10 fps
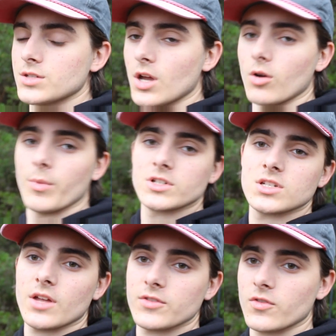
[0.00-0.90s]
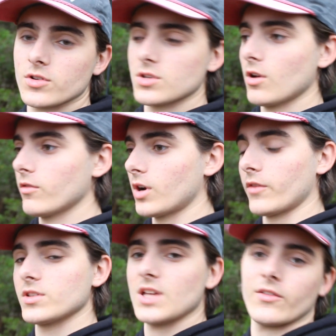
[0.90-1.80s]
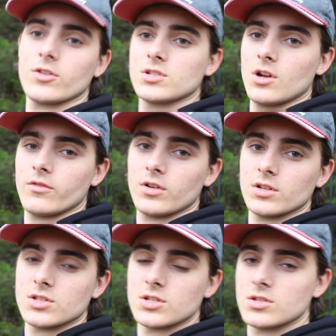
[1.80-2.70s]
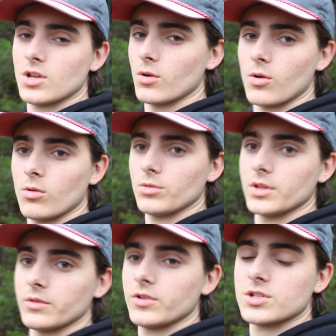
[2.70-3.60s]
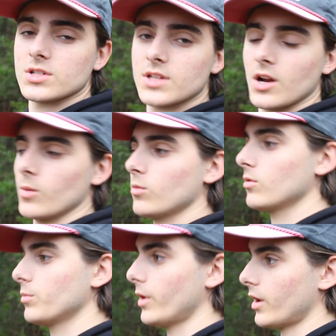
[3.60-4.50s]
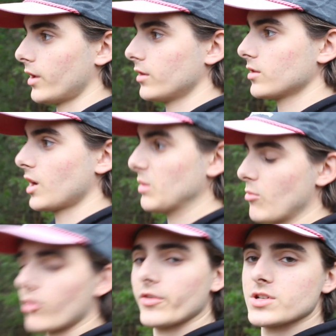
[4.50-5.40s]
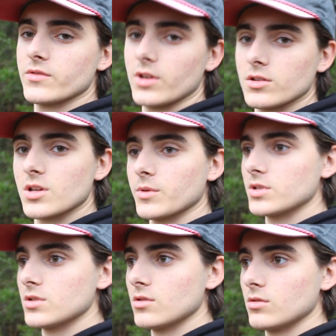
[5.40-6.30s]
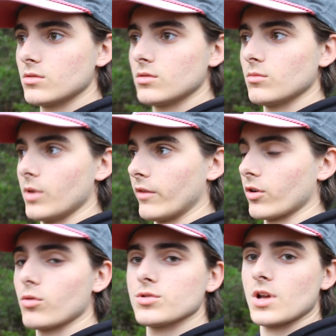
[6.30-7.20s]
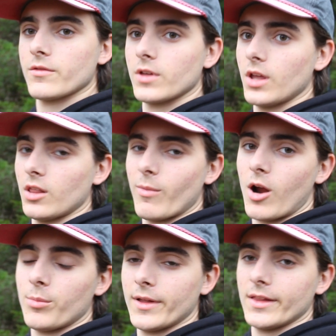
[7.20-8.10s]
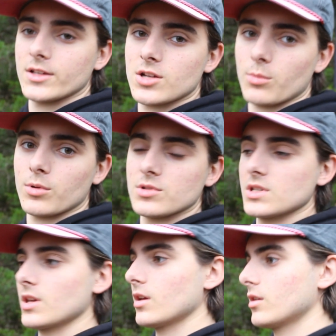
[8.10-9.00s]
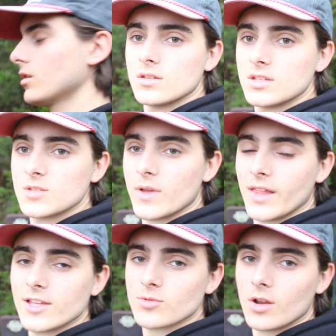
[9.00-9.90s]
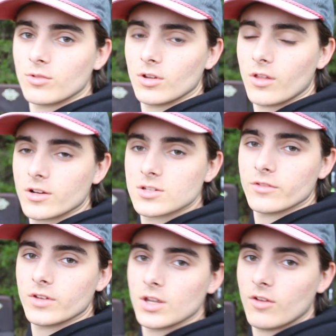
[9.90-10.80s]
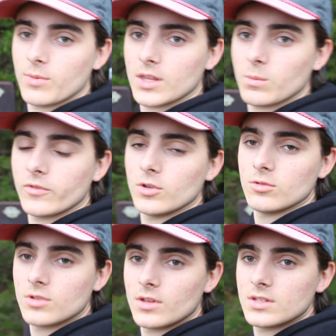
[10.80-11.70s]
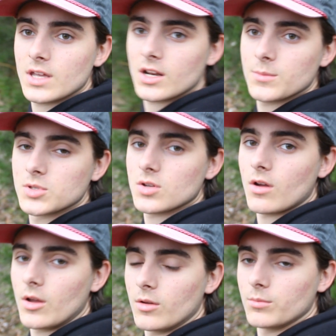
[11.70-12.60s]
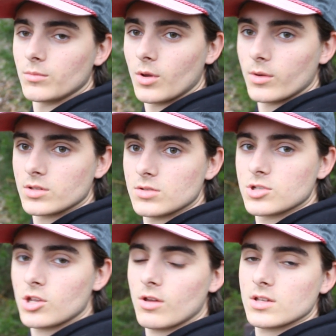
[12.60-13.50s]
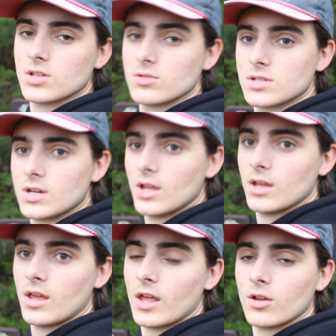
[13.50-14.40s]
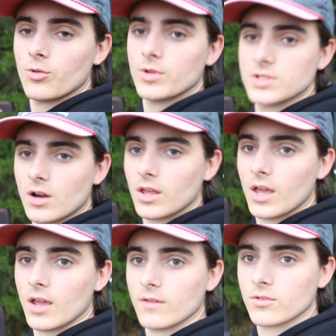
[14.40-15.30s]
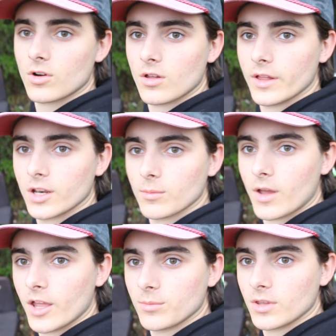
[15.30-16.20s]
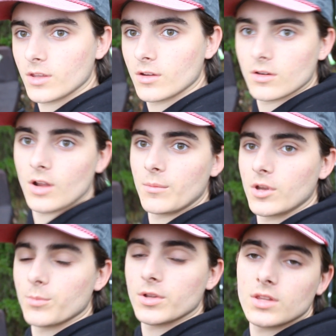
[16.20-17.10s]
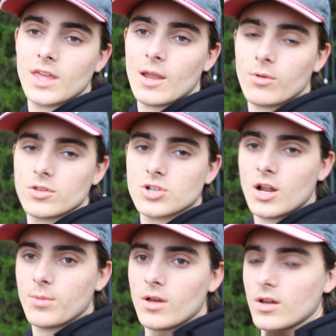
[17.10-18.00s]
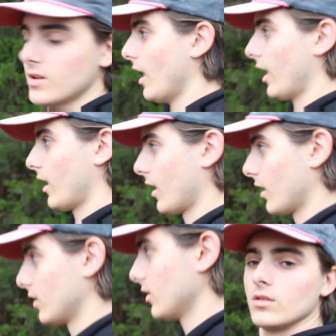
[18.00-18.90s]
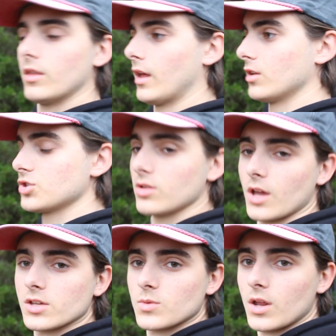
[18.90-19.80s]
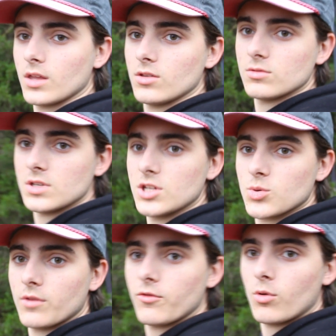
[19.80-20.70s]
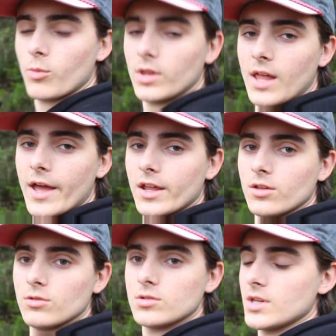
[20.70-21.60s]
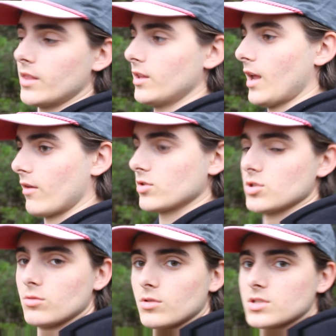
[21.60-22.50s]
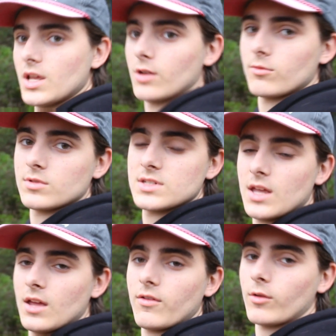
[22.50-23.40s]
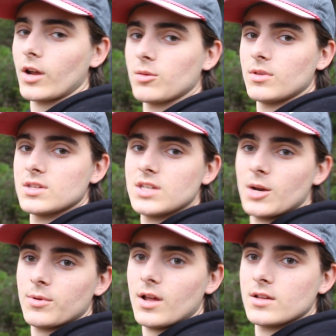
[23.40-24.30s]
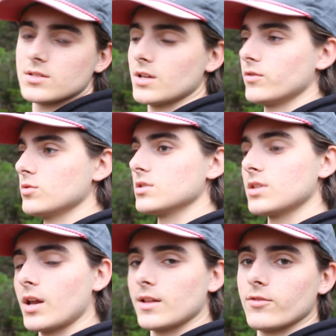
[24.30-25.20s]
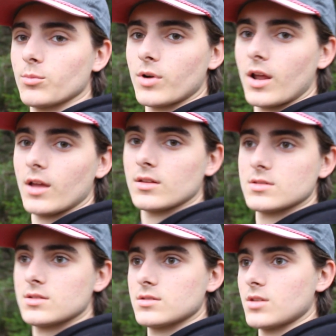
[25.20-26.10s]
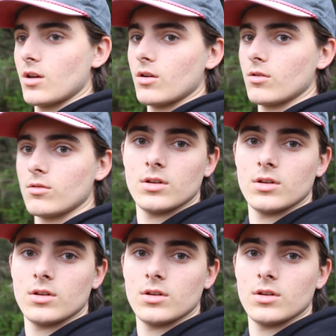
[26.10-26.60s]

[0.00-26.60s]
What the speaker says: so a bunch of stuff is frozen over, and if it's not frozen over, it's so cold that the fishing's terrible. But there are going to be more fishing videos coming soon whenever it cools off again, the power plant lakes start producing again. Since my last rod and reel arsenal video, I've picked up a few new setups, so I'm going to show you guys those today, and all the ones I already have. They're all lined up behind me here. I'm going to put the camera on the tripod and then show you guys what I use each one for, what line I use, and the average lures, and say if I recommend the setup or not, since I've used a ton of different brands. So